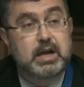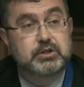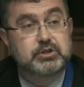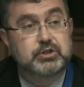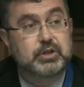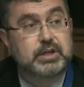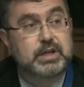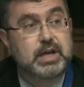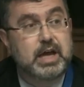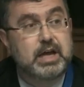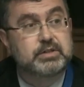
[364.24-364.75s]

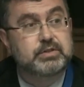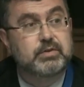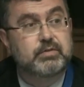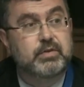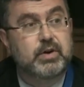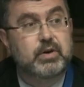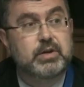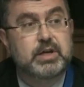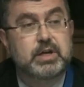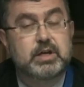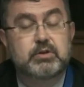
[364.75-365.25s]
actually has a
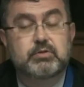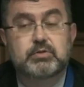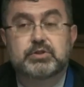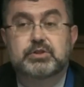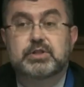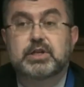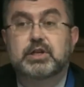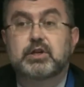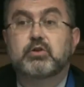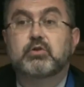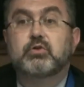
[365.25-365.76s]
very
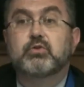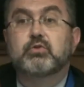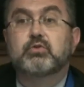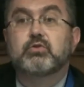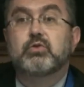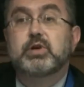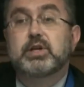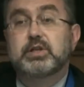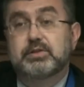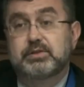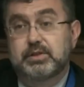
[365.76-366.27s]
interesting
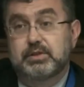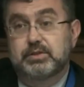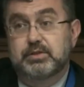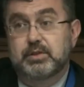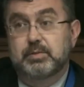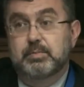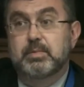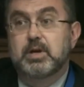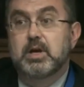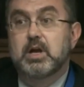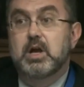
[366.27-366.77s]

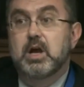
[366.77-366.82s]
criticism